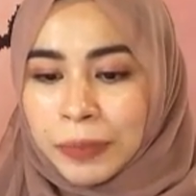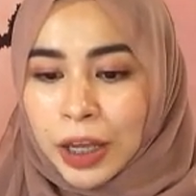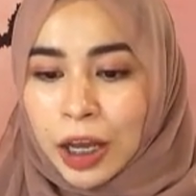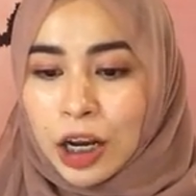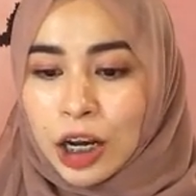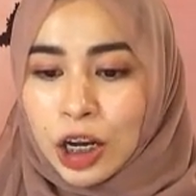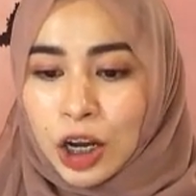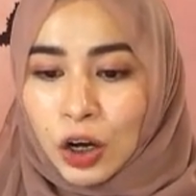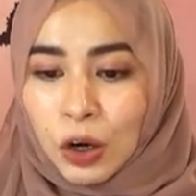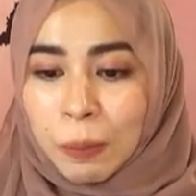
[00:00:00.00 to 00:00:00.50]

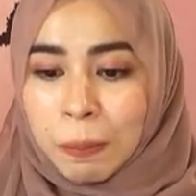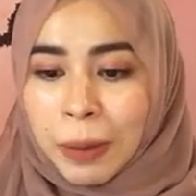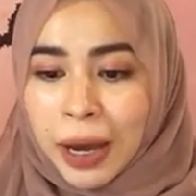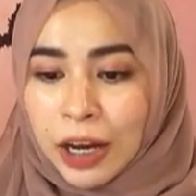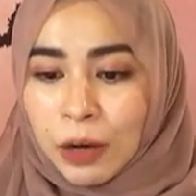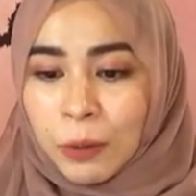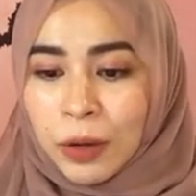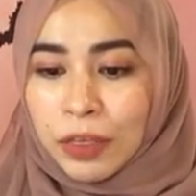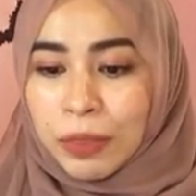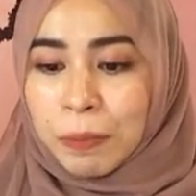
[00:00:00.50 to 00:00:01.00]
low
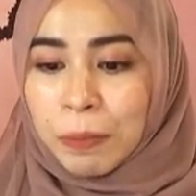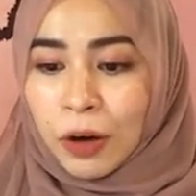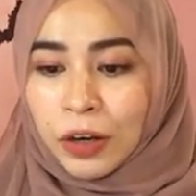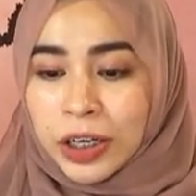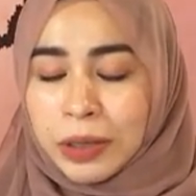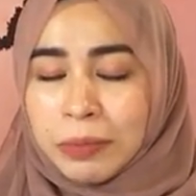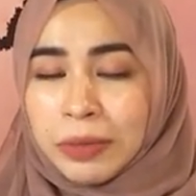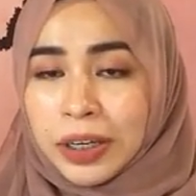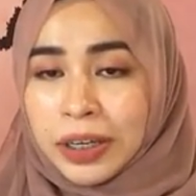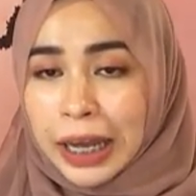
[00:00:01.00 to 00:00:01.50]
bandwidth
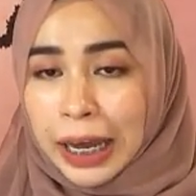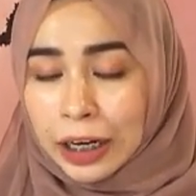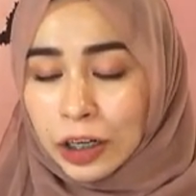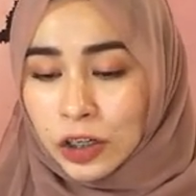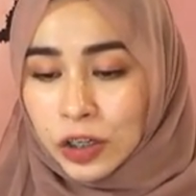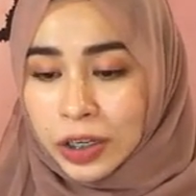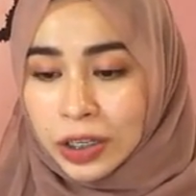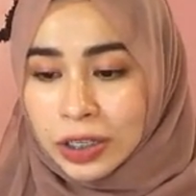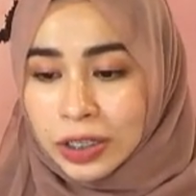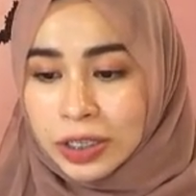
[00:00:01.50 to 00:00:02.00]
modem
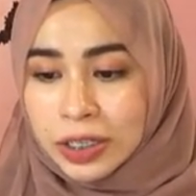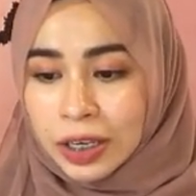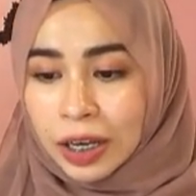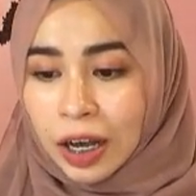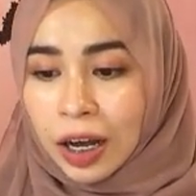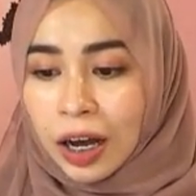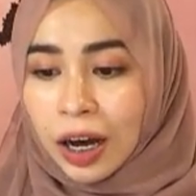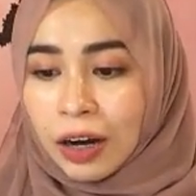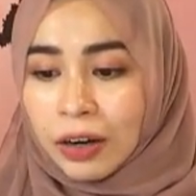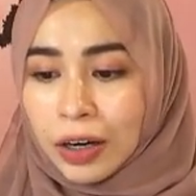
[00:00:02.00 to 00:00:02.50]
connections
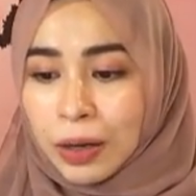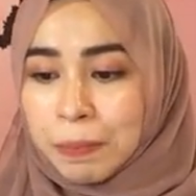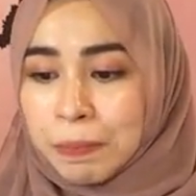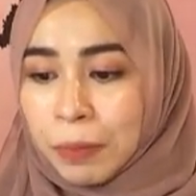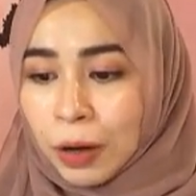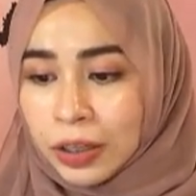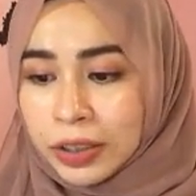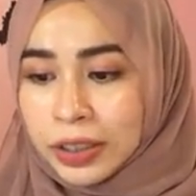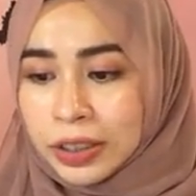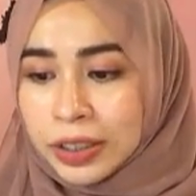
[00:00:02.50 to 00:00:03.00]
are a
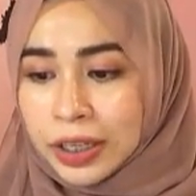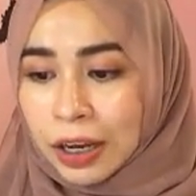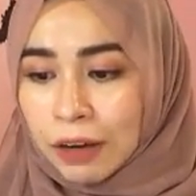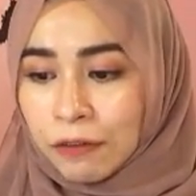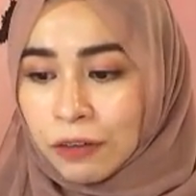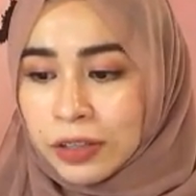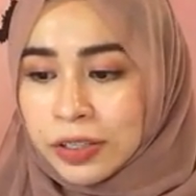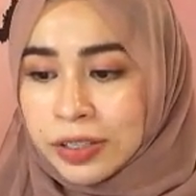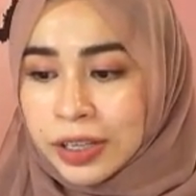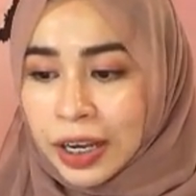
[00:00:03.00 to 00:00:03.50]

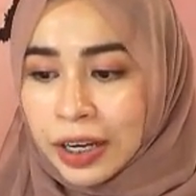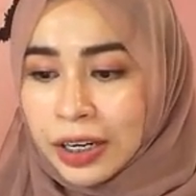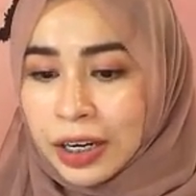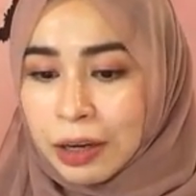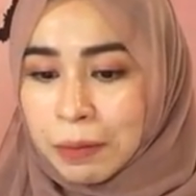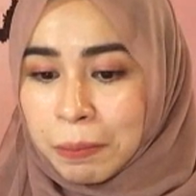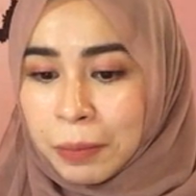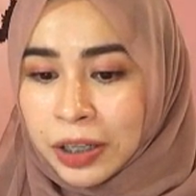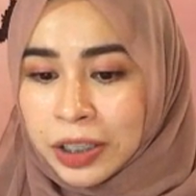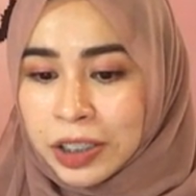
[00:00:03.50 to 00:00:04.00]
bottleneck for
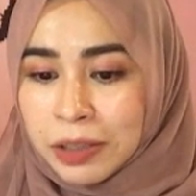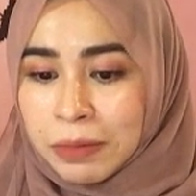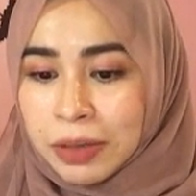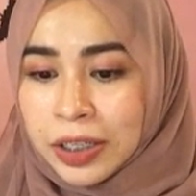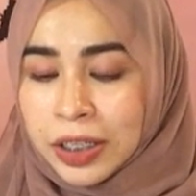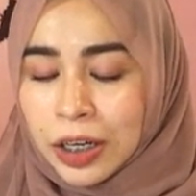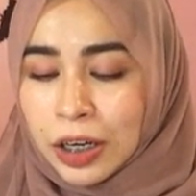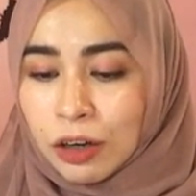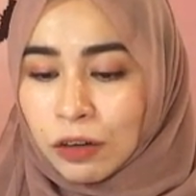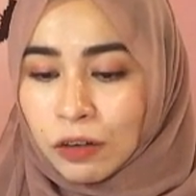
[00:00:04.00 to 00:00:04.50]
sending
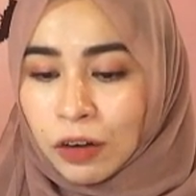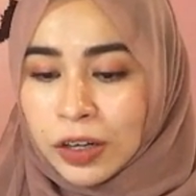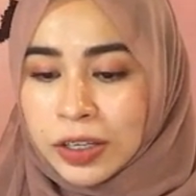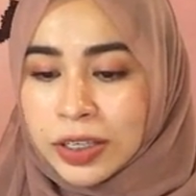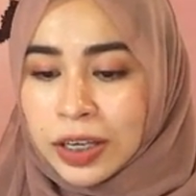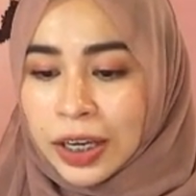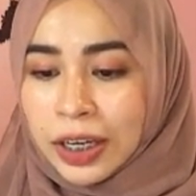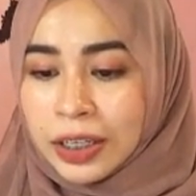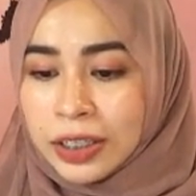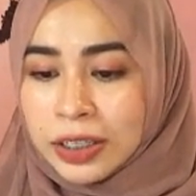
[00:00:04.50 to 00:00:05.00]
multimedia
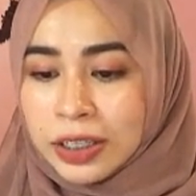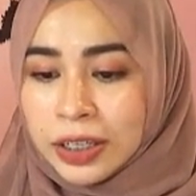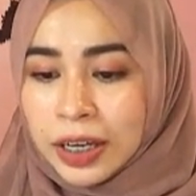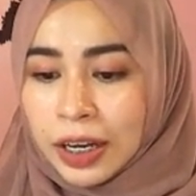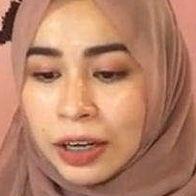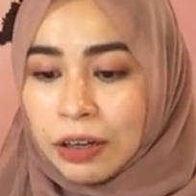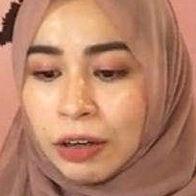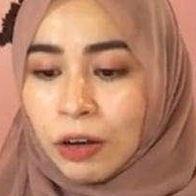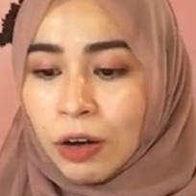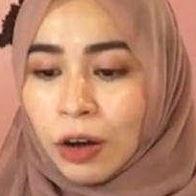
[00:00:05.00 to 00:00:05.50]
across the
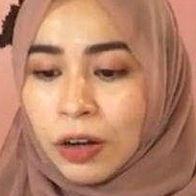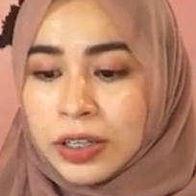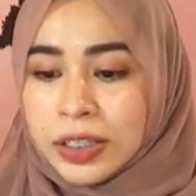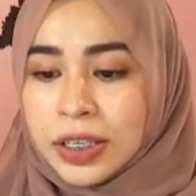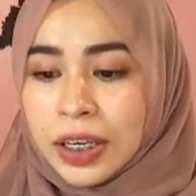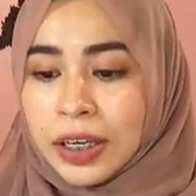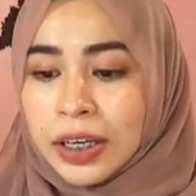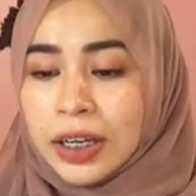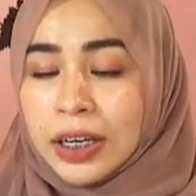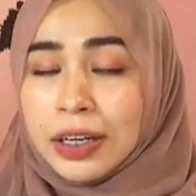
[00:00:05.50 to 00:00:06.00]
internet,
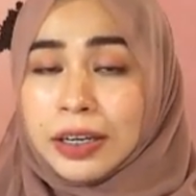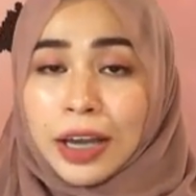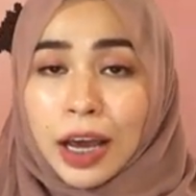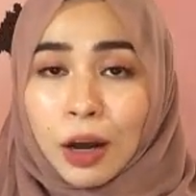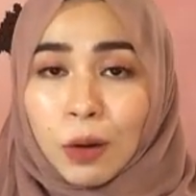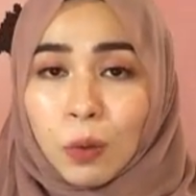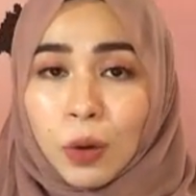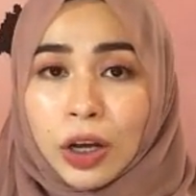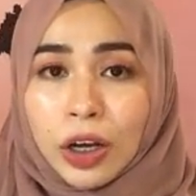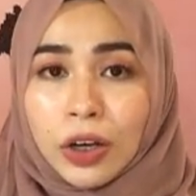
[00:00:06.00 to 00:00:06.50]
causing a
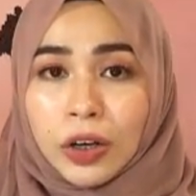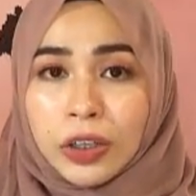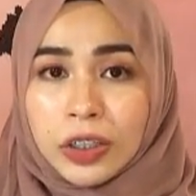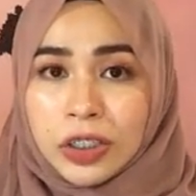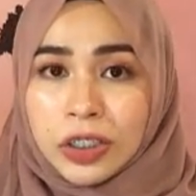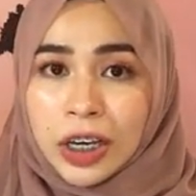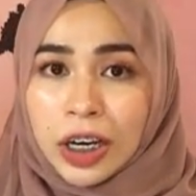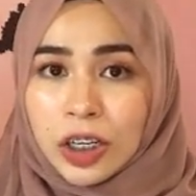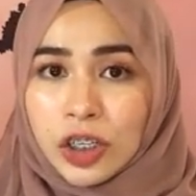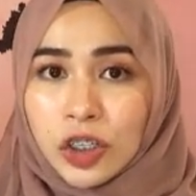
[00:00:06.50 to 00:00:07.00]
network
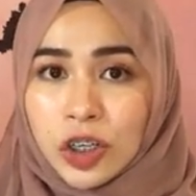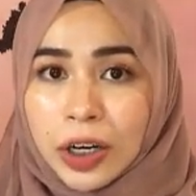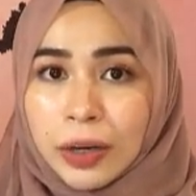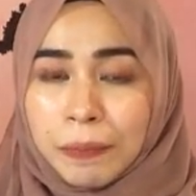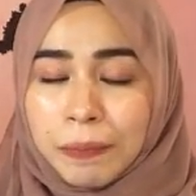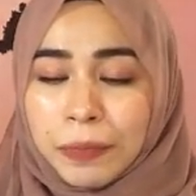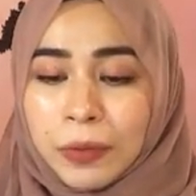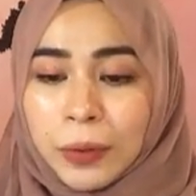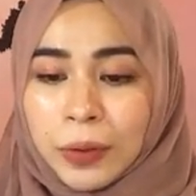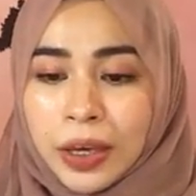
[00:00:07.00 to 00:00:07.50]

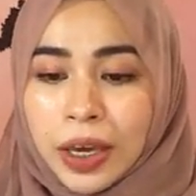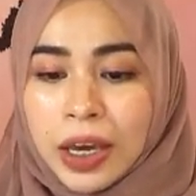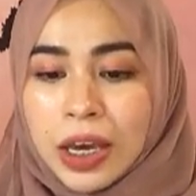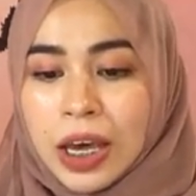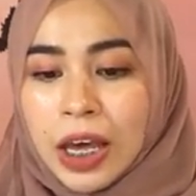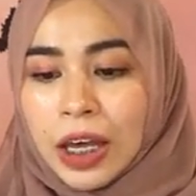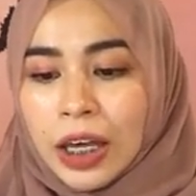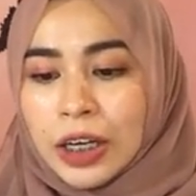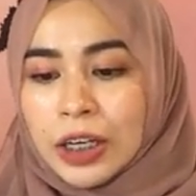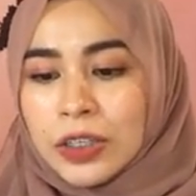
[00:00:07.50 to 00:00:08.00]
congestion. Okay,
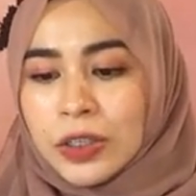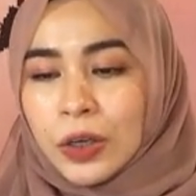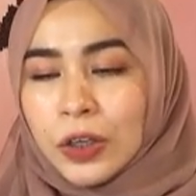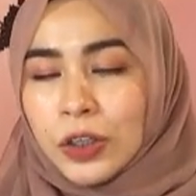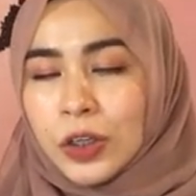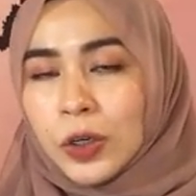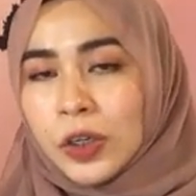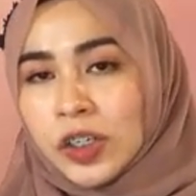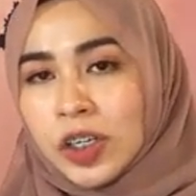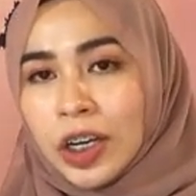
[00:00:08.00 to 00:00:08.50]
so
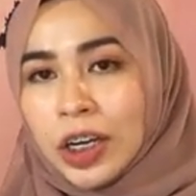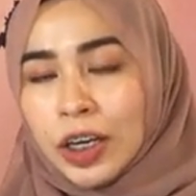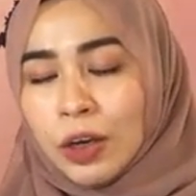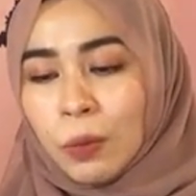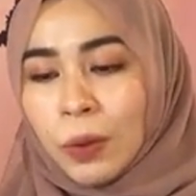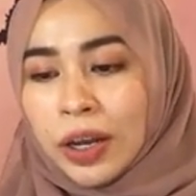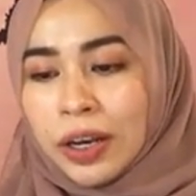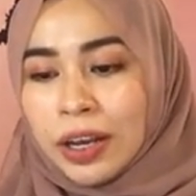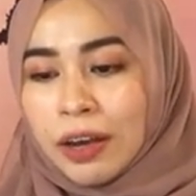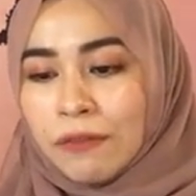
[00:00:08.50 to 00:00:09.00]
usually
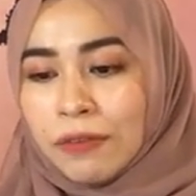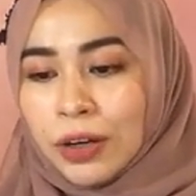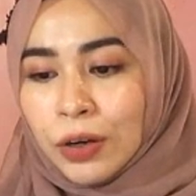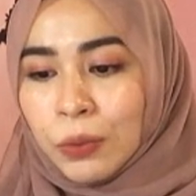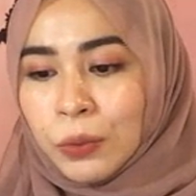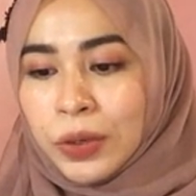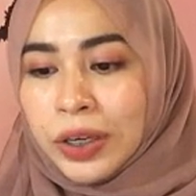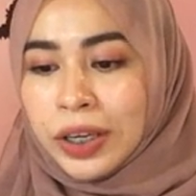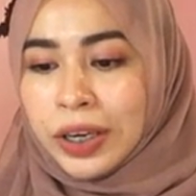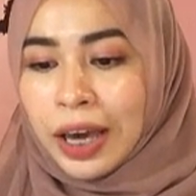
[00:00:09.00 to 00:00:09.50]
whenever
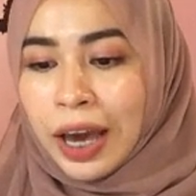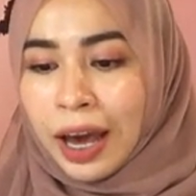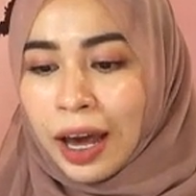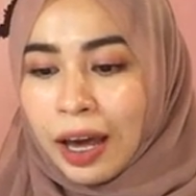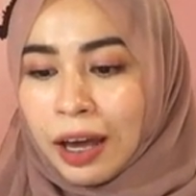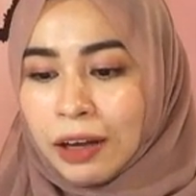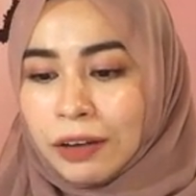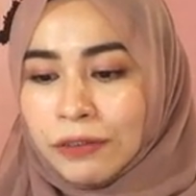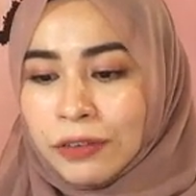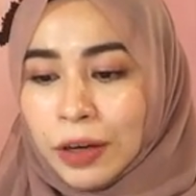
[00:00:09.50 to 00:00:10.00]
we
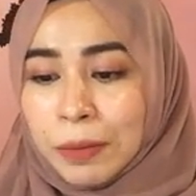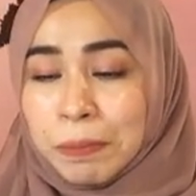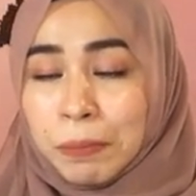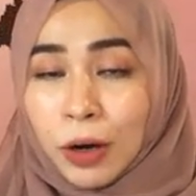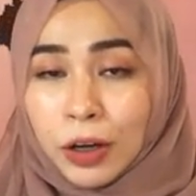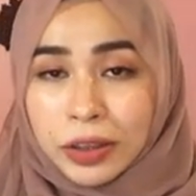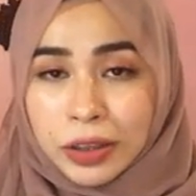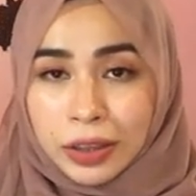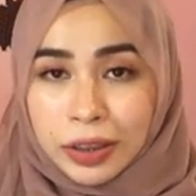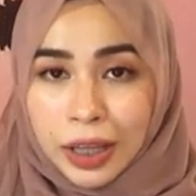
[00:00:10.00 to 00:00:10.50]
have a
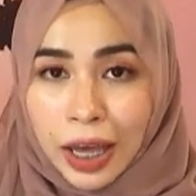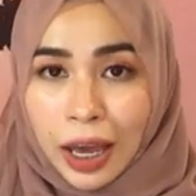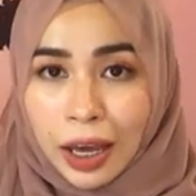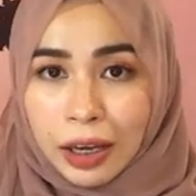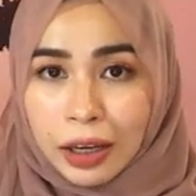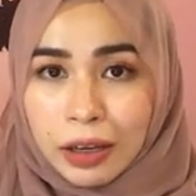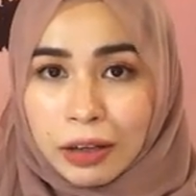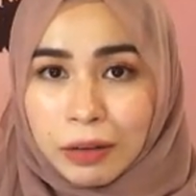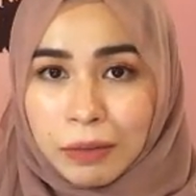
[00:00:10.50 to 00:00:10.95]
bottleneck,